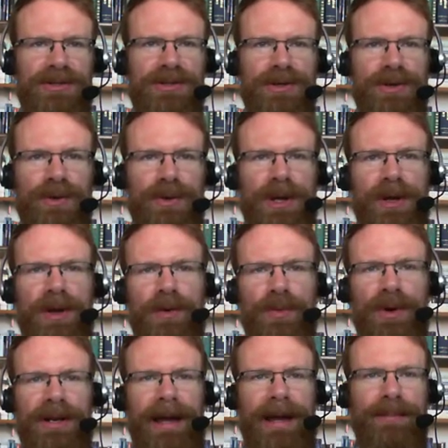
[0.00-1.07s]
So
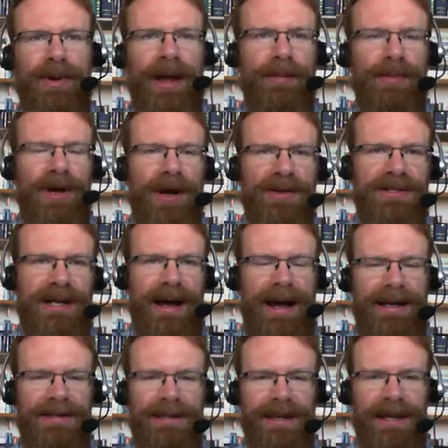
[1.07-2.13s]
when Abraham calls to
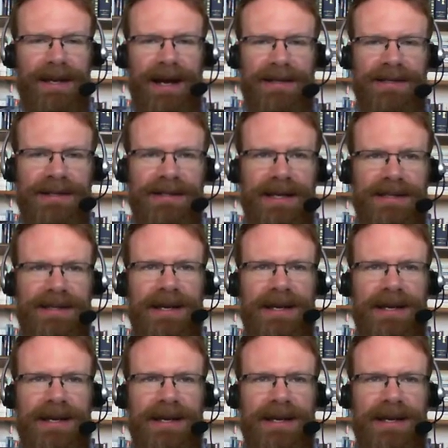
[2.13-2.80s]
Isaac and Isaac says,